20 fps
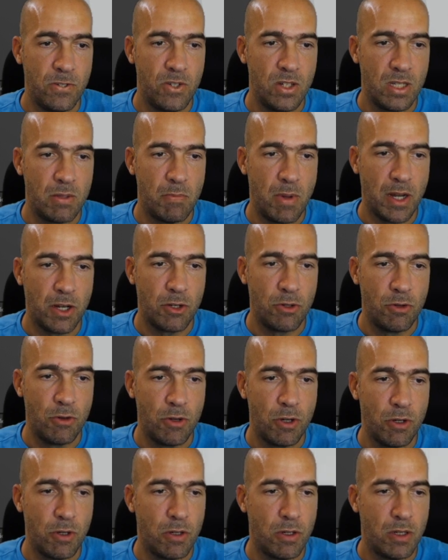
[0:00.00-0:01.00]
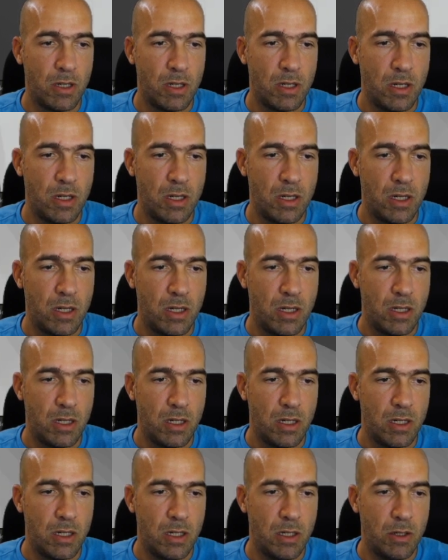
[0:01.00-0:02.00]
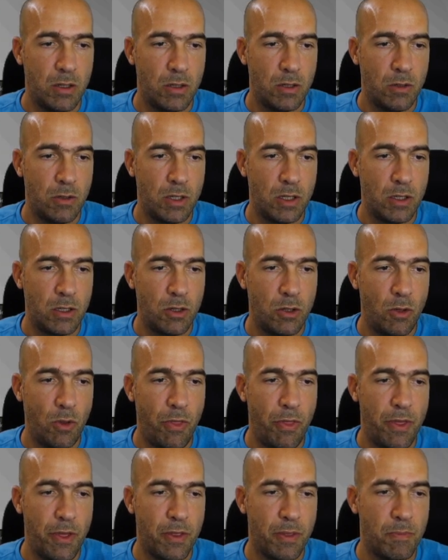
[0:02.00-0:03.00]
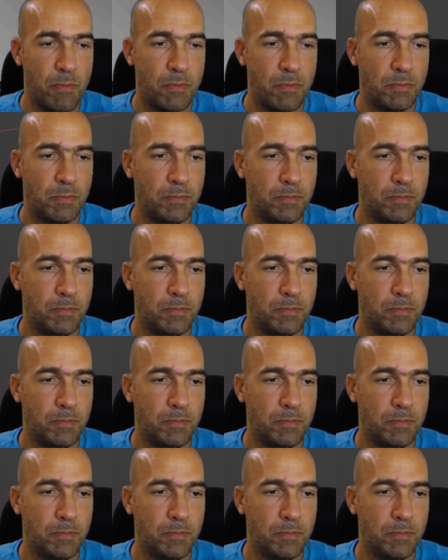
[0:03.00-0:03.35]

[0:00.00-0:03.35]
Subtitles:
just make sure you don't do it too thin.